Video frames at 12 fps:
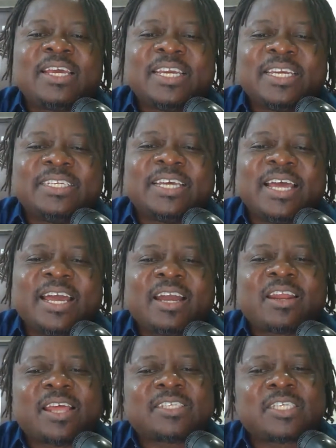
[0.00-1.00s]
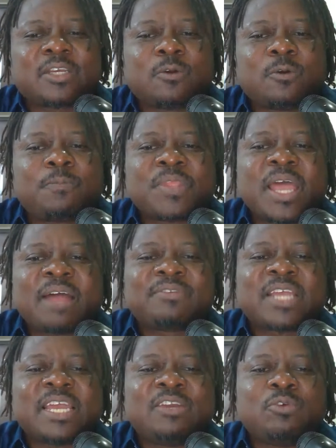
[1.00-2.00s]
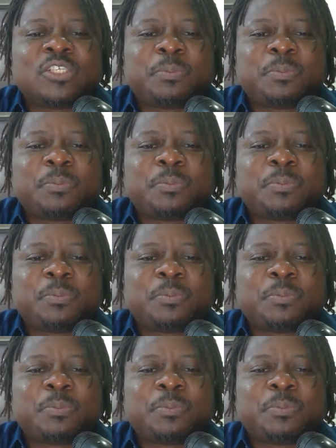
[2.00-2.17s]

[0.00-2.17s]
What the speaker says: in the El Clasico after he was